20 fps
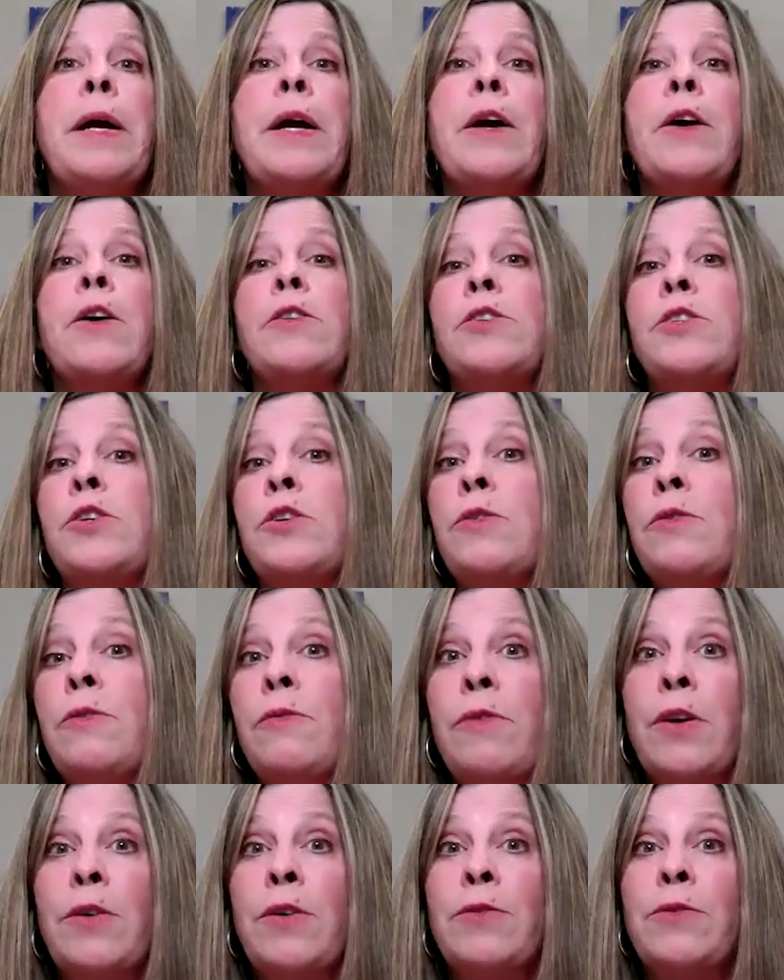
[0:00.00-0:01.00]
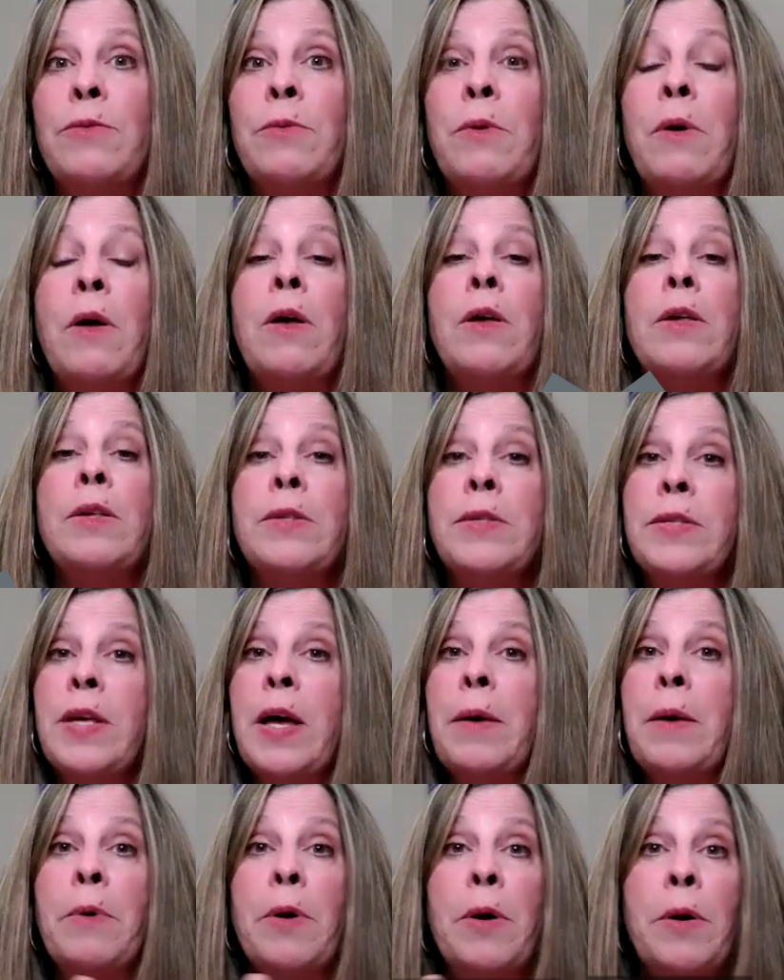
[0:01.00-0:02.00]
to compare two of those
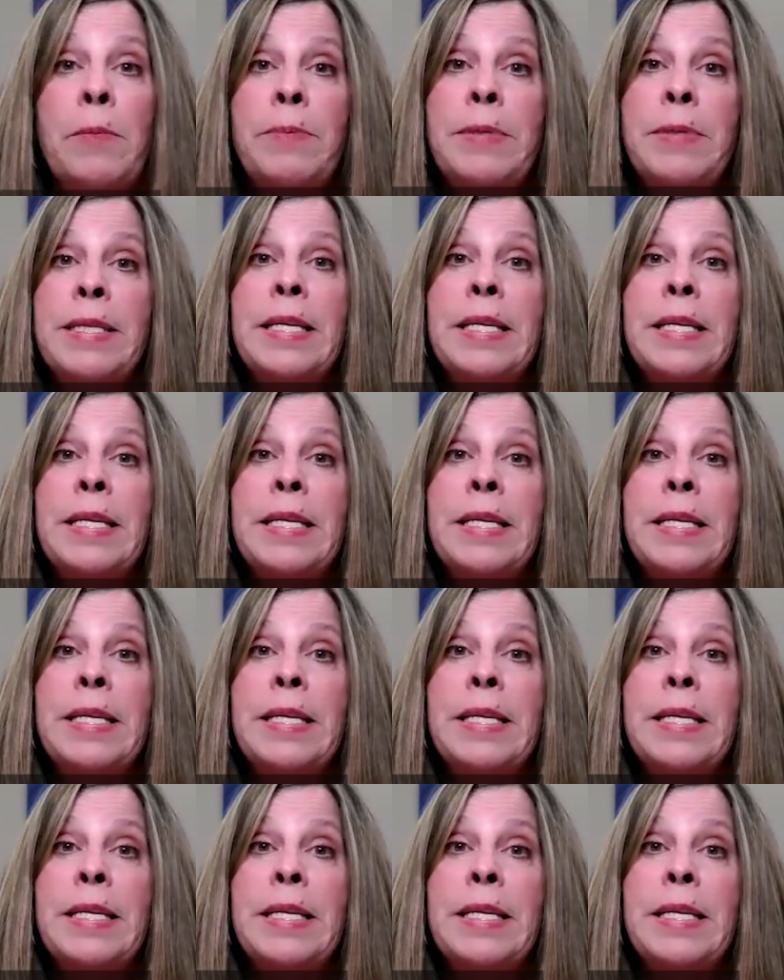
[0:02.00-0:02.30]
suburb